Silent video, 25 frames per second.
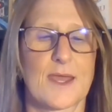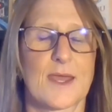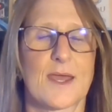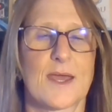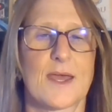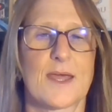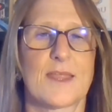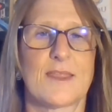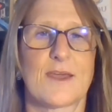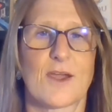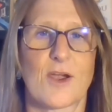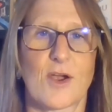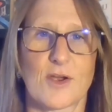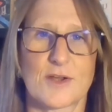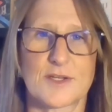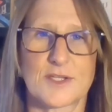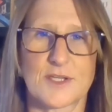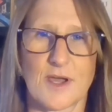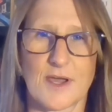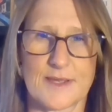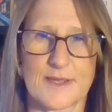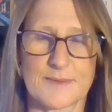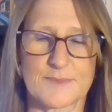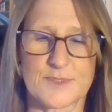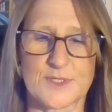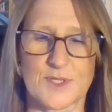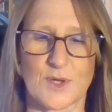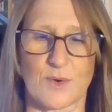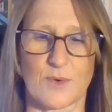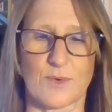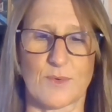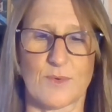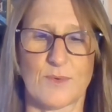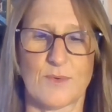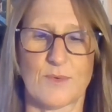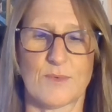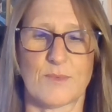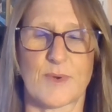There are times,
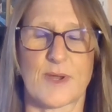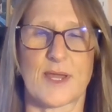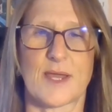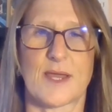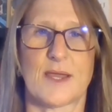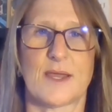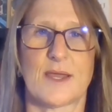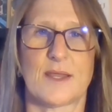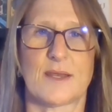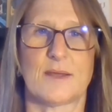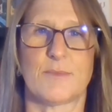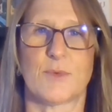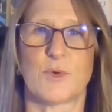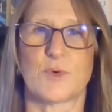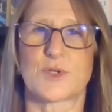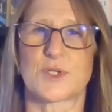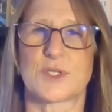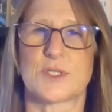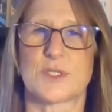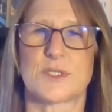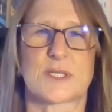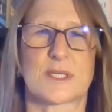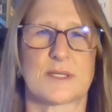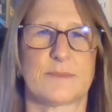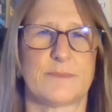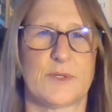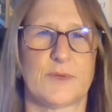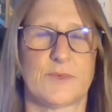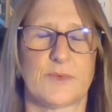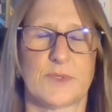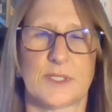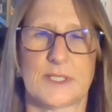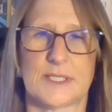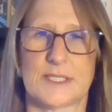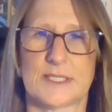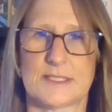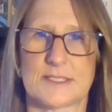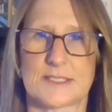though, when emotions can be
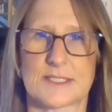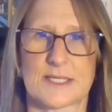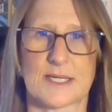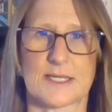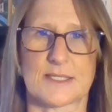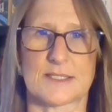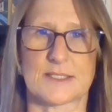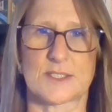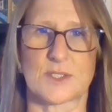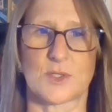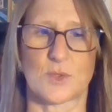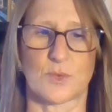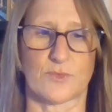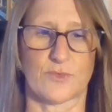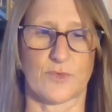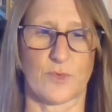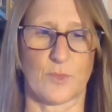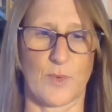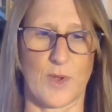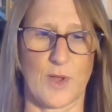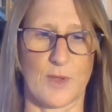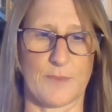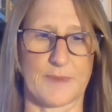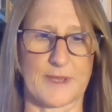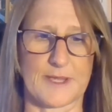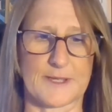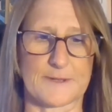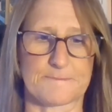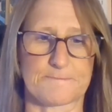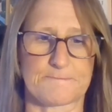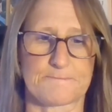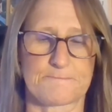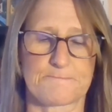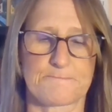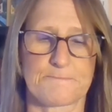really intense and overwhelming.